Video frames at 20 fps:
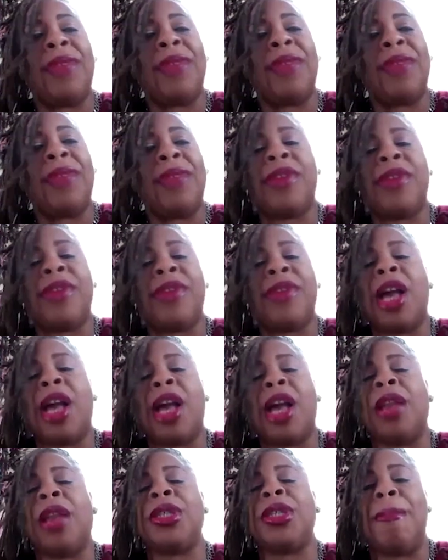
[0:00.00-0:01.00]
color, to
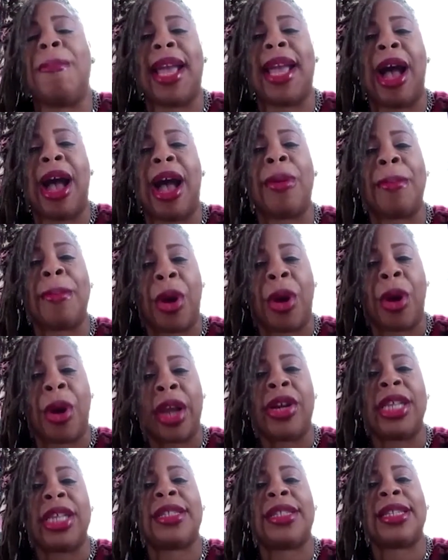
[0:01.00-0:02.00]
make our mark
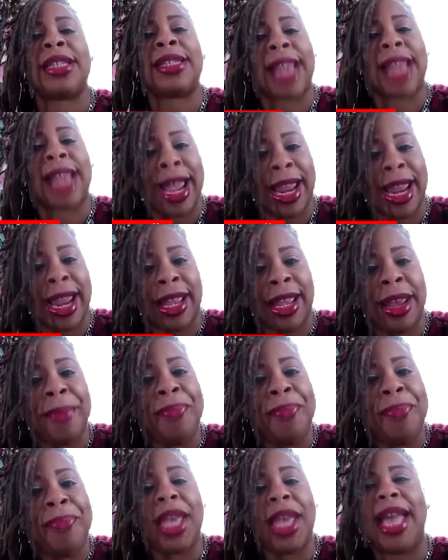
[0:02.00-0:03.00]
on society.
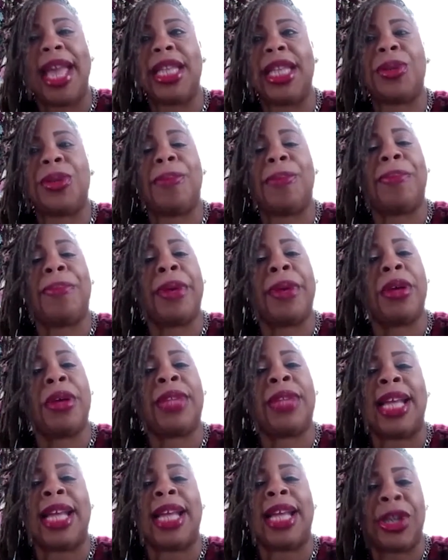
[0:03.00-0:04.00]
And to build
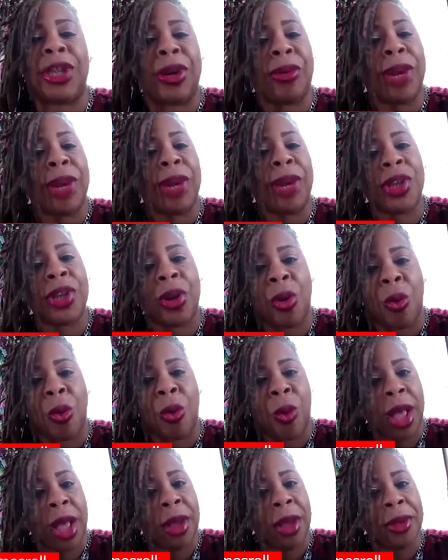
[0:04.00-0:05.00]
that generational
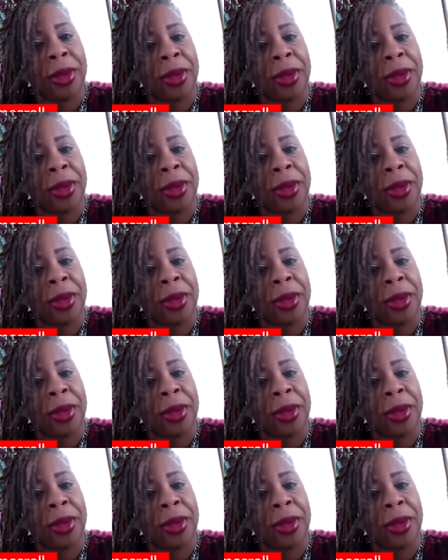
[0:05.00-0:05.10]
wealth.